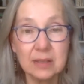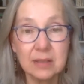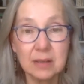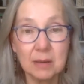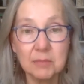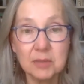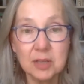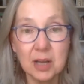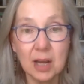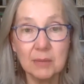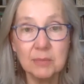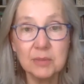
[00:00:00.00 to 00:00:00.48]

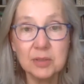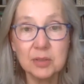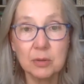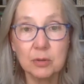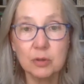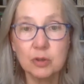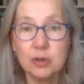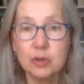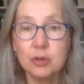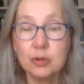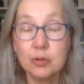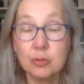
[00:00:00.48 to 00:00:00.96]
Sometimes they're
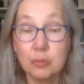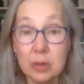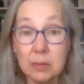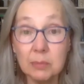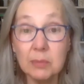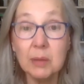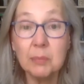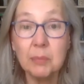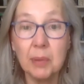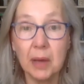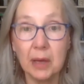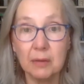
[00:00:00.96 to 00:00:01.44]

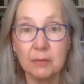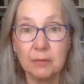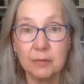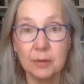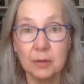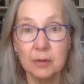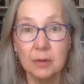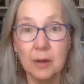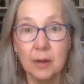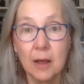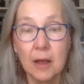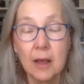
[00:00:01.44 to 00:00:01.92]
extremely
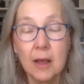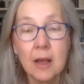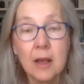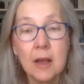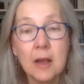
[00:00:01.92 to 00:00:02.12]
painful.